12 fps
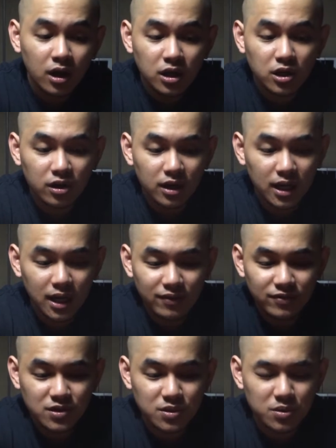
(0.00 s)
you're going to
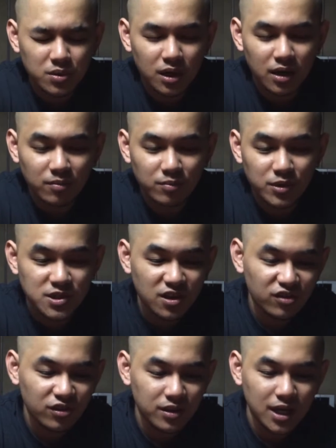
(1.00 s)
have to
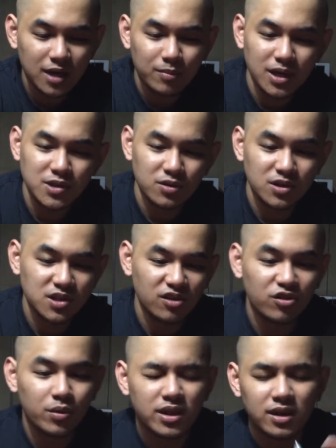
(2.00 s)
position the atomizer in
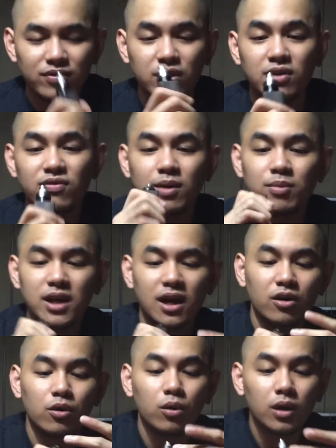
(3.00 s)
such a way that if you're going to vape it
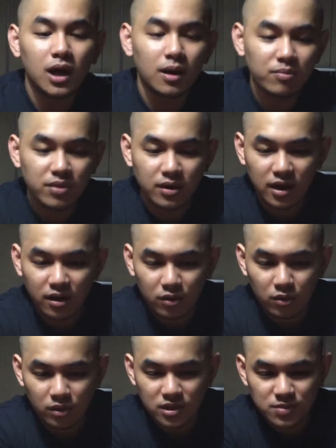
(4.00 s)
air hole up, the air
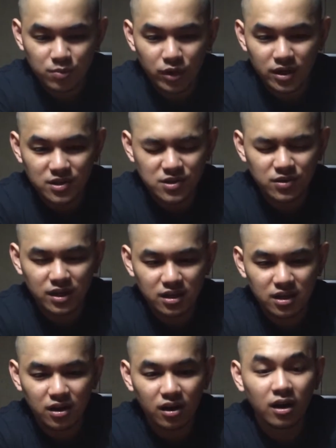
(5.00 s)
hole is pointed straight
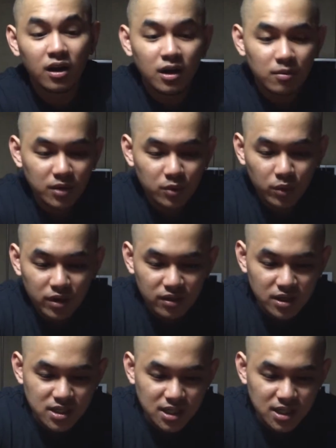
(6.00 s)
here. But with the